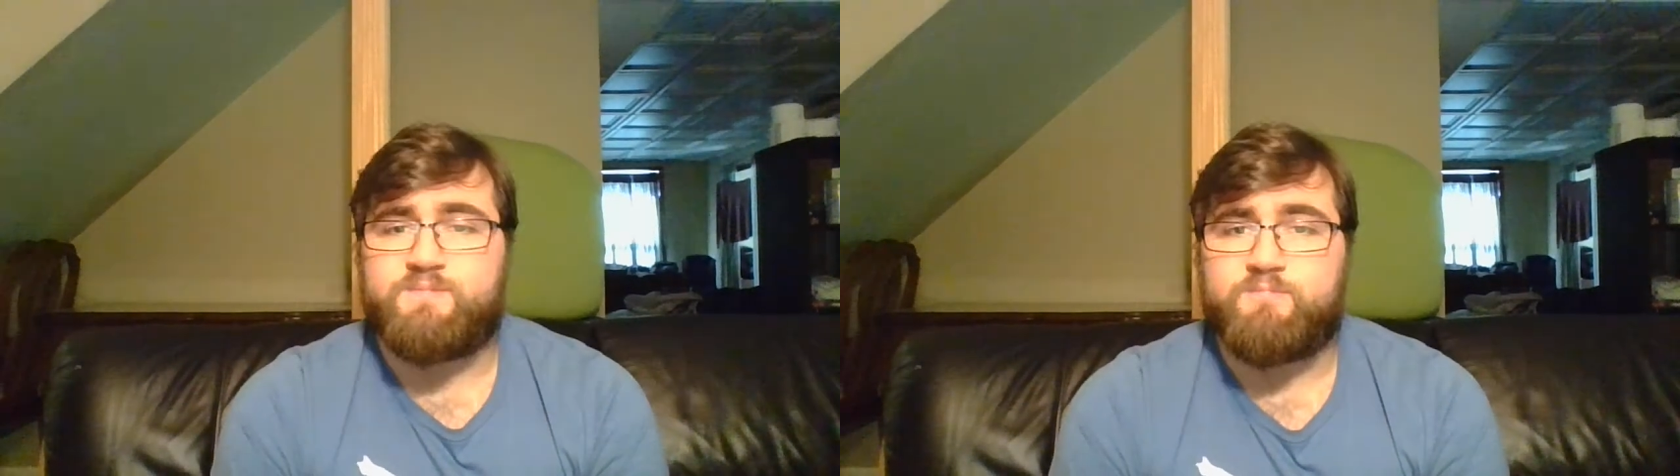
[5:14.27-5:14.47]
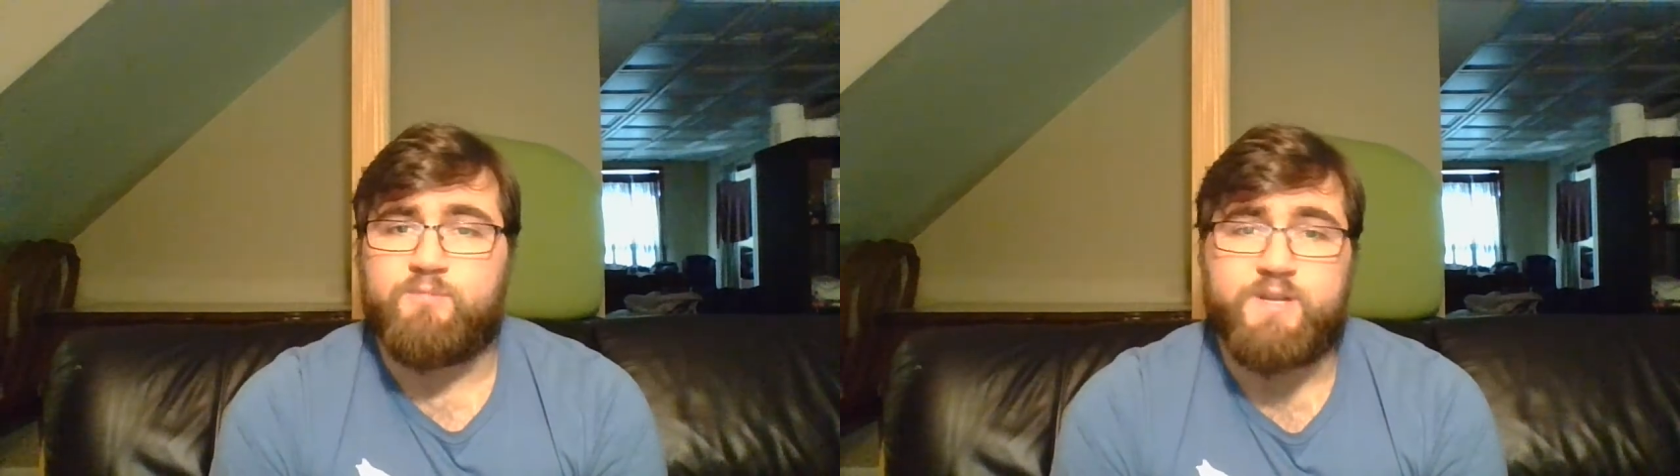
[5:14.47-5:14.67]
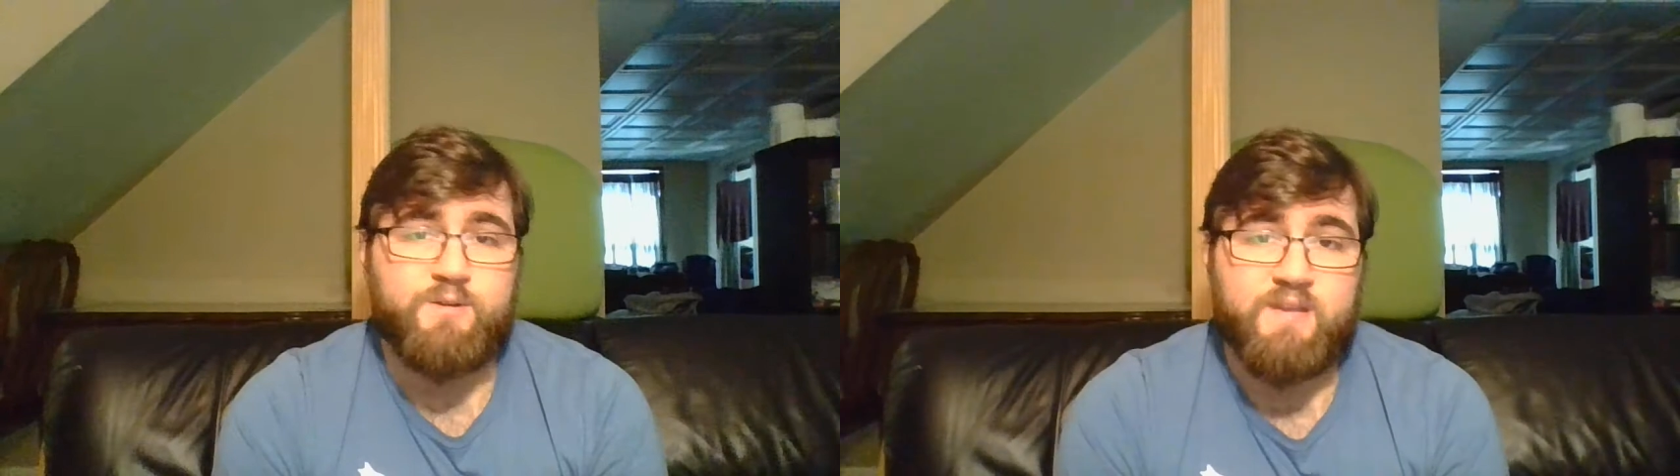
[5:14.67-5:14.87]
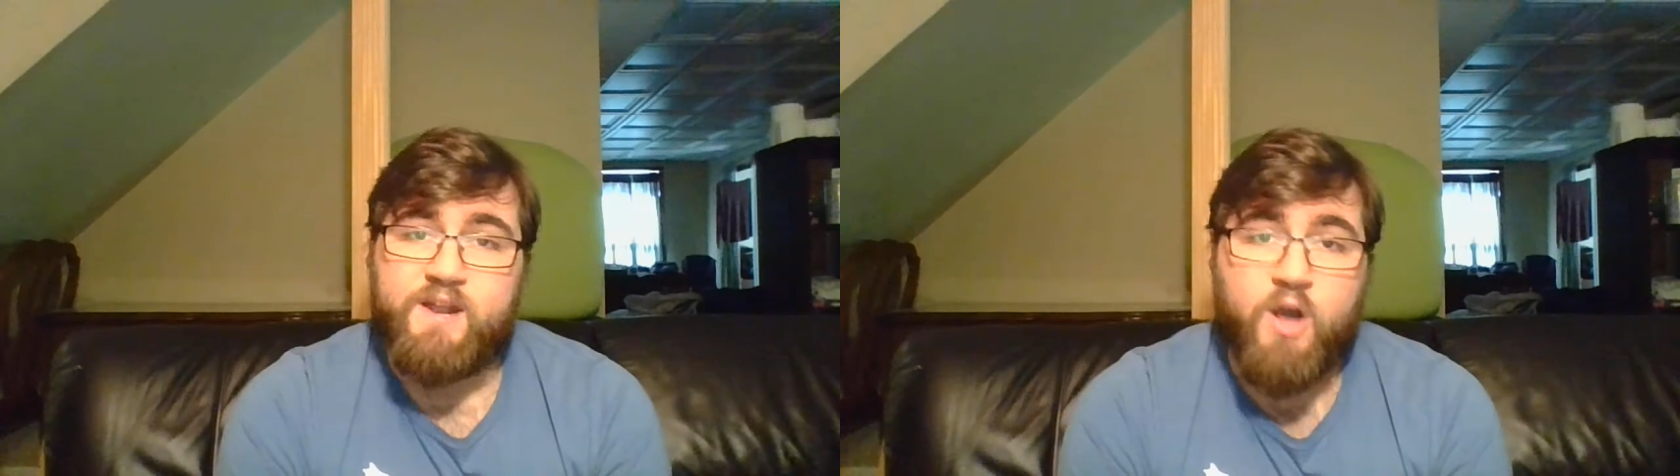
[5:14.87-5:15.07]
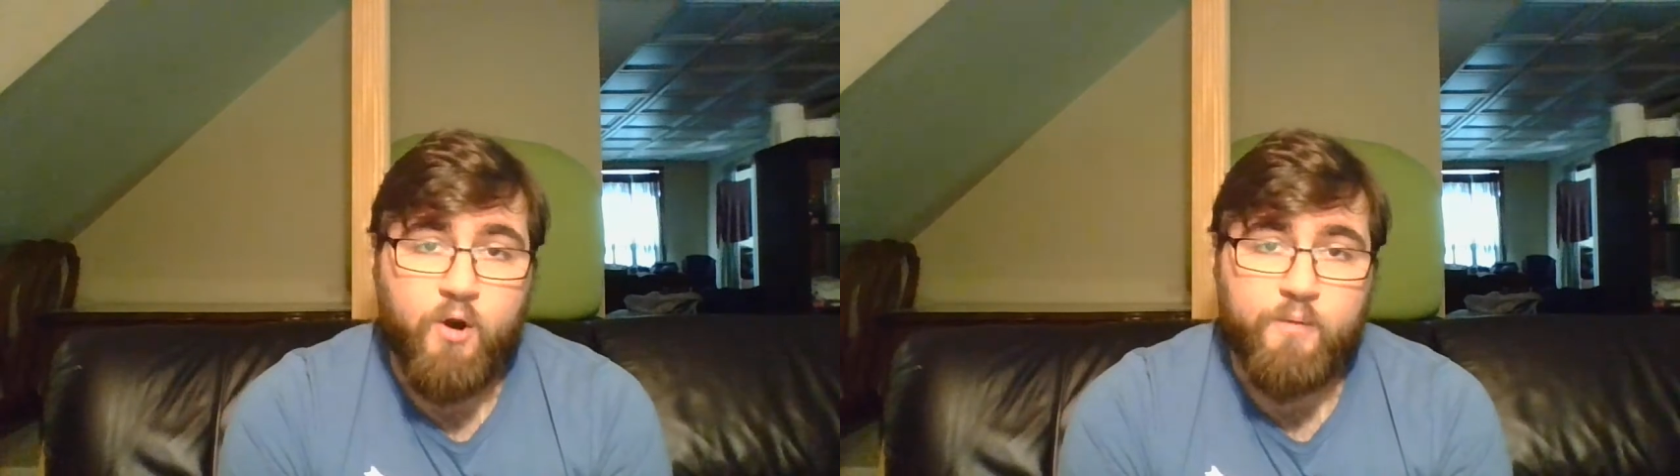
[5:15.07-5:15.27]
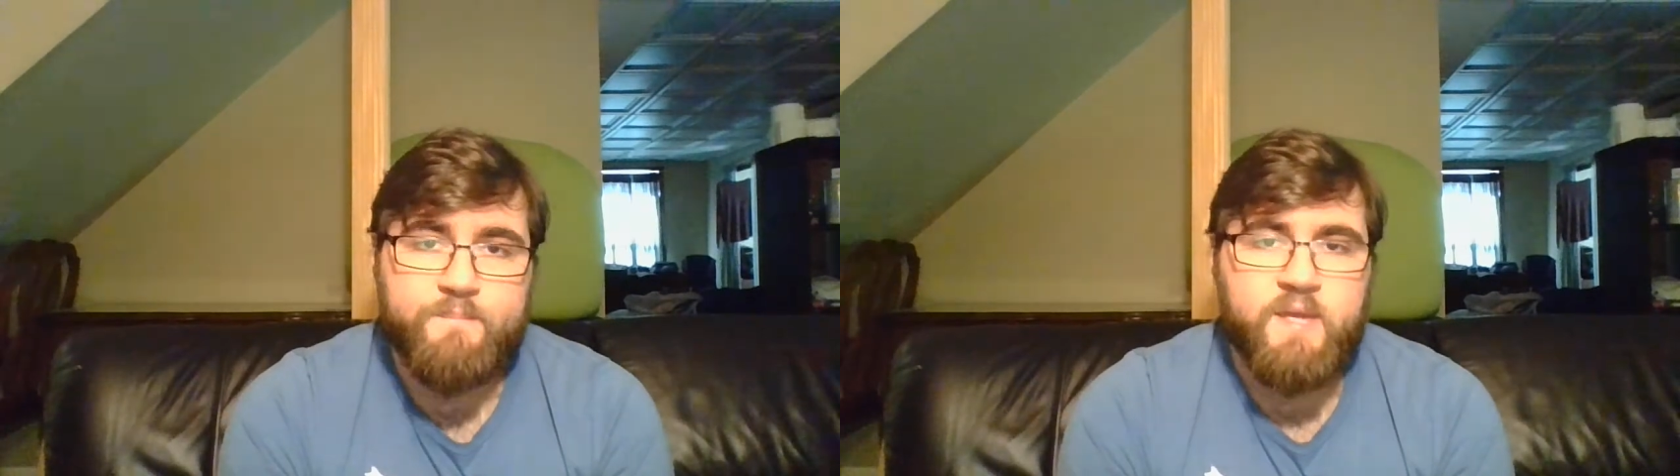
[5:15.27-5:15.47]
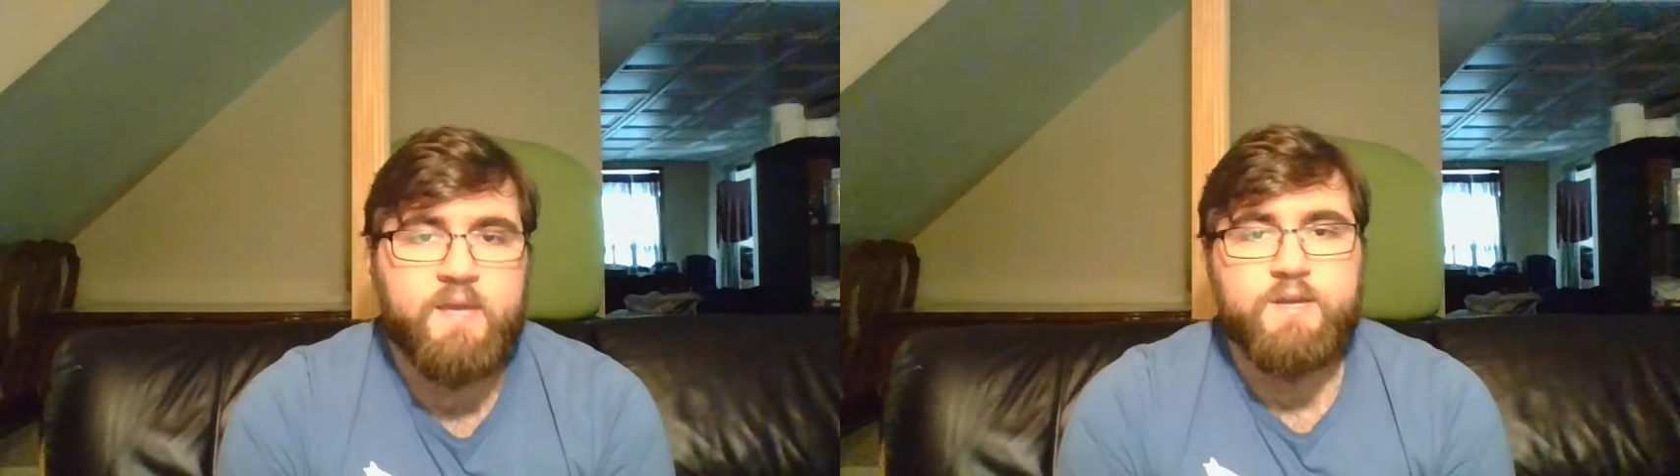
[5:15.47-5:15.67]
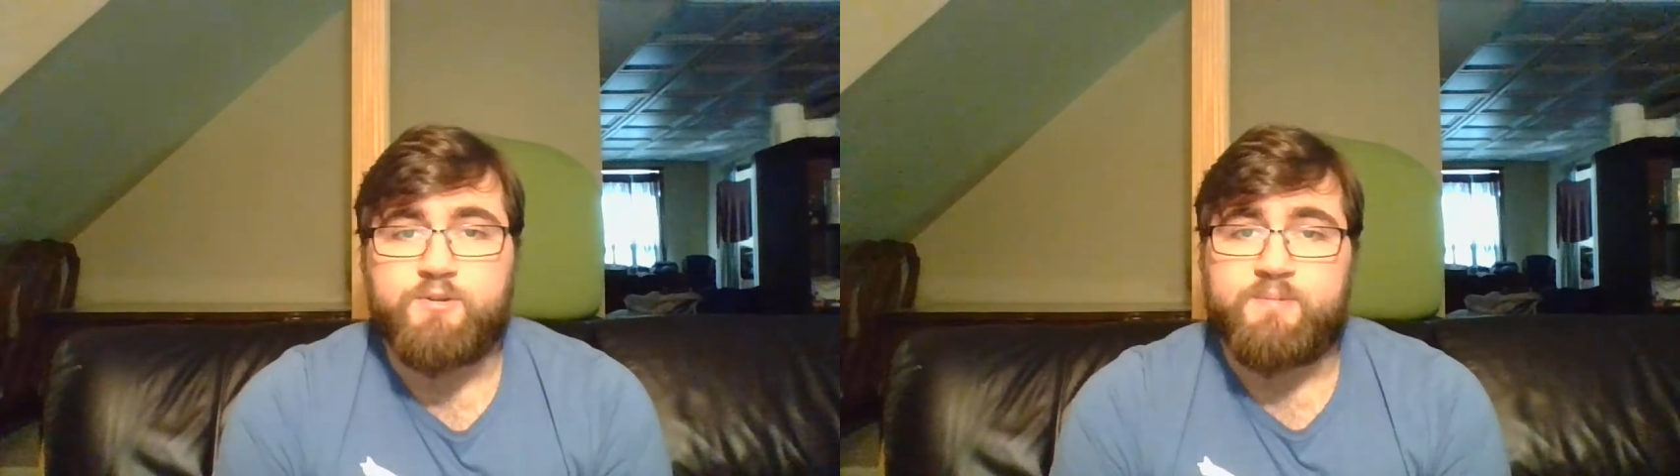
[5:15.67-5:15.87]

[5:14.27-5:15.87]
when you get home, you'll